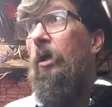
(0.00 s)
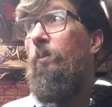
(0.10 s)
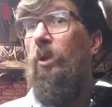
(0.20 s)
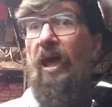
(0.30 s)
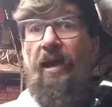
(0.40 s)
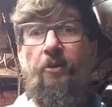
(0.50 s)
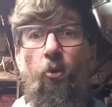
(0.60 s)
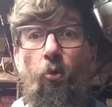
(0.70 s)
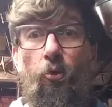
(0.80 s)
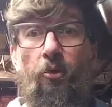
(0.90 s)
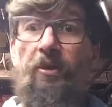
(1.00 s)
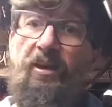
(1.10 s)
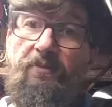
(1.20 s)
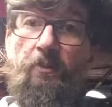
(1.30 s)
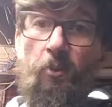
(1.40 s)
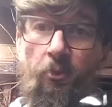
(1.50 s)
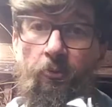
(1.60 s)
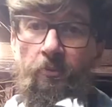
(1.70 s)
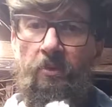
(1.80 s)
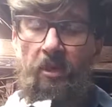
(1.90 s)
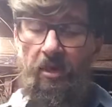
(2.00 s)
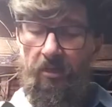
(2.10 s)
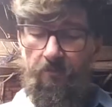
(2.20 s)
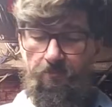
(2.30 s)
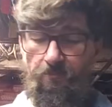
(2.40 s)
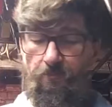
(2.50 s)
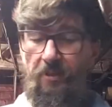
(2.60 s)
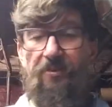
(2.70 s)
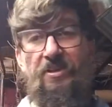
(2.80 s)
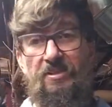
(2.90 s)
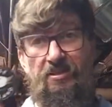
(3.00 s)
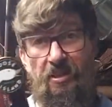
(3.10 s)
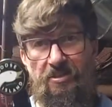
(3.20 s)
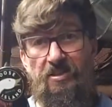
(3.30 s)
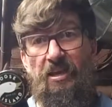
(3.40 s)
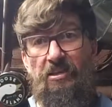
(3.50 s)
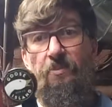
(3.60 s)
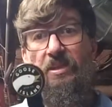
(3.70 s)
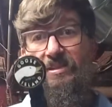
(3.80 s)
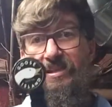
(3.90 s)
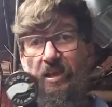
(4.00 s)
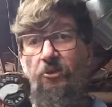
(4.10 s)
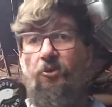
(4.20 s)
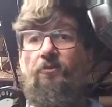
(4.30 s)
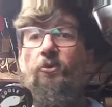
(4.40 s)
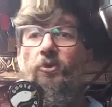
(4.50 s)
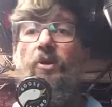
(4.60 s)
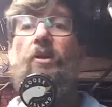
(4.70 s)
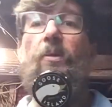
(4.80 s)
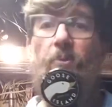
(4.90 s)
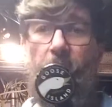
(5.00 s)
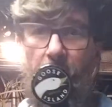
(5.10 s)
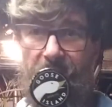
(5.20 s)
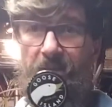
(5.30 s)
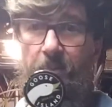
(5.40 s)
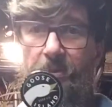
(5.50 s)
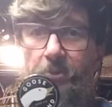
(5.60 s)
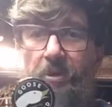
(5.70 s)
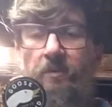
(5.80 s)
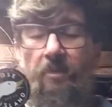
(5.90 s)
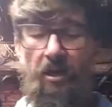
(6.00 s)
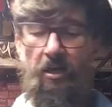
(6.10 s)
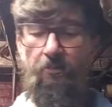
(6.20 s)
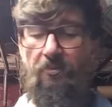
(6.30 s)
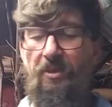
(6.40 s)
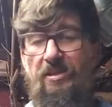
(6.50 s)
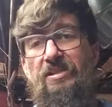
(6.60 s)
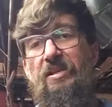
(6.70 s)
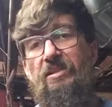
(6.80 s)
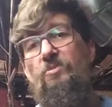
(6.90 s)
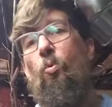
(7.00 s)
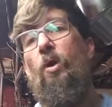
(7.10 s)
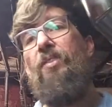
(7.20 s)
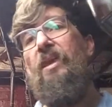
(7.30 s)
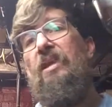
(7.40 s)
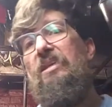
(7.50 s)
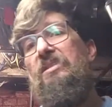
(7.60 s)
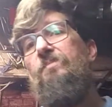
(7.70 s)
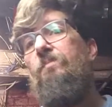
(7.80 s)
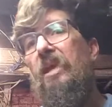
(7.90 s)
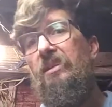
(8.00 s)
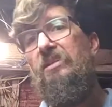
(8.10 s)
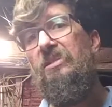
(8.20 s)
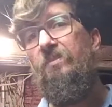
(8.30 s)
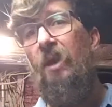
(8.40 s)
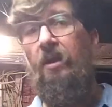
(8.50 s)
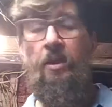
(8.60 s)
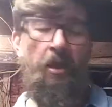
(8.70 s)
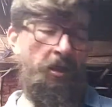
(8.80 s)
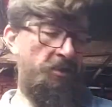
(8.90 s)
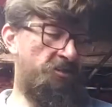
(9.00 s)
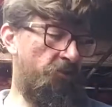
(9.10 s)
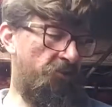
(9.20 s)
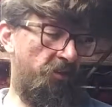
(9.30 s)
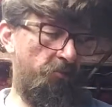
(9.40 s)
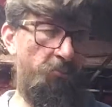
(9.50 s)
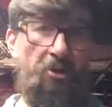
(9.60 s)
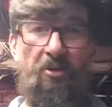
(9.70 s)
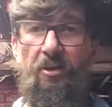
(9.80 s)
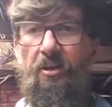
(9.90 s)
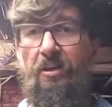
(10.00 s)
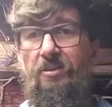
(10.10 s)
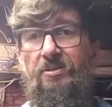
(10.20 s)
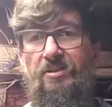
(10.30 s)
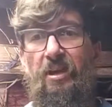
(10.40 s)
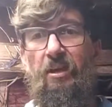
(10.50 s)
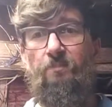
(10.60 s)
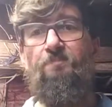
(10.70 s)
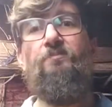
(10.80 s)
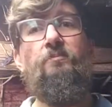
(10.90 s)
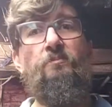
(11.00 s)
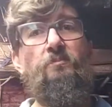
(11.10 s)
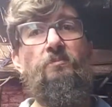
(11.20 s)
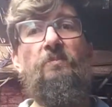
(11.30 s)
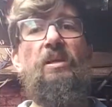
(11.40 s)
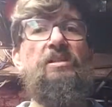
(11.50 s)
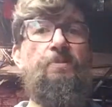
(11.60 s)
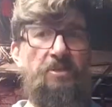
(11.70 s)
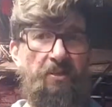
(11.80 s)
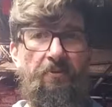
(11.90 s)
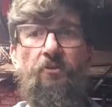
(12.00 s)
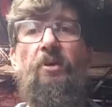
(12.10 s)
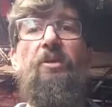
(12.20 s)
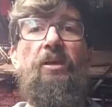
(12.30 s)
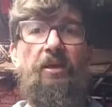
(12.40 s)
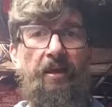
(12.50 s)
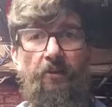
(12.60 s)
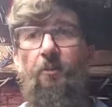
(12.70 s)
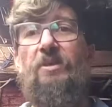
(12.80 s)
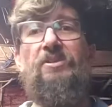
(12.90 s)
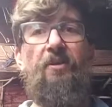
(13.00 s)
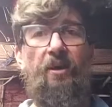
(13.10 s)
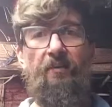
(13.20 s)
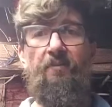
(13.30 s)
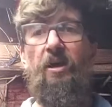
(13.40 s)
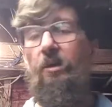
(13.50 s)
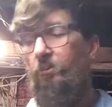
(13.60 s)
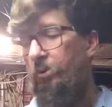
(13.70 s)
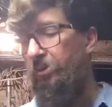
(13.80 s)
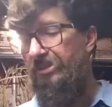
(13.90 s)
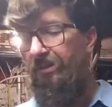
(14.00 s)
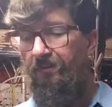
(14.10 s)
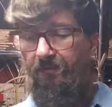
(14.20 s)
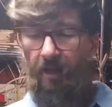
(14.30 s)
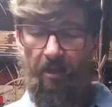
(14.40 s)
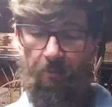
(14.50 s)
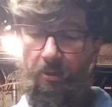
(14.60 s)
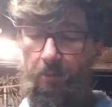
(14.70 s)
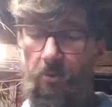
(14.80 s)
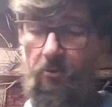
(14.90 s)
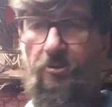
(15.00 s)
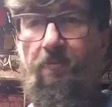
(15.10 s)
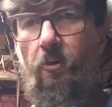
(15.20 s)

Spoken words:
black or navy blue, but this does tend to be the standard for a number of the ones that I'm doing. This is one that is made to spec, so the umbrella is specifically the elements that I've requested have been produced for